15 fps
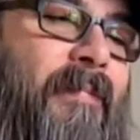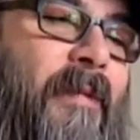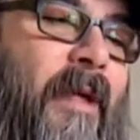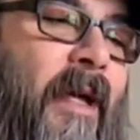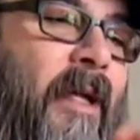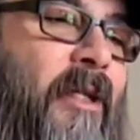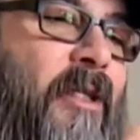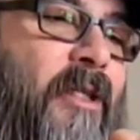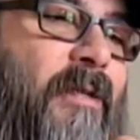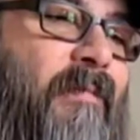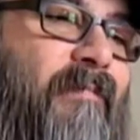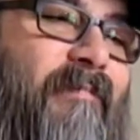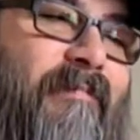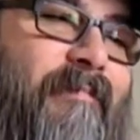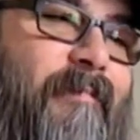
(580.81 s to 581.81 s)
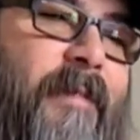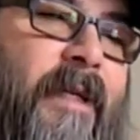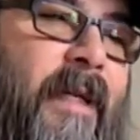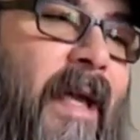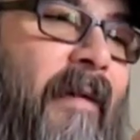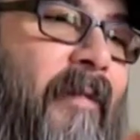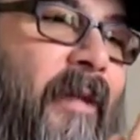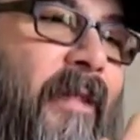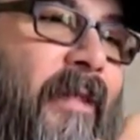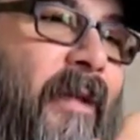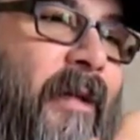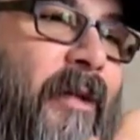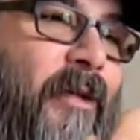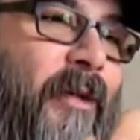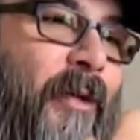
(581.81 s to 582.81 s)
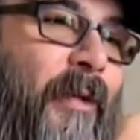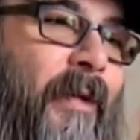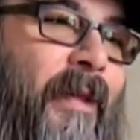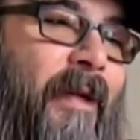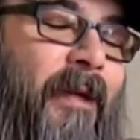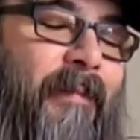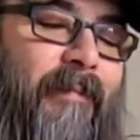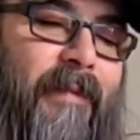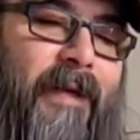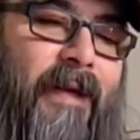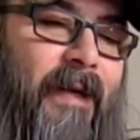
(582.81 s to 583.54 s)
Kind of just didn't have anything to do with it.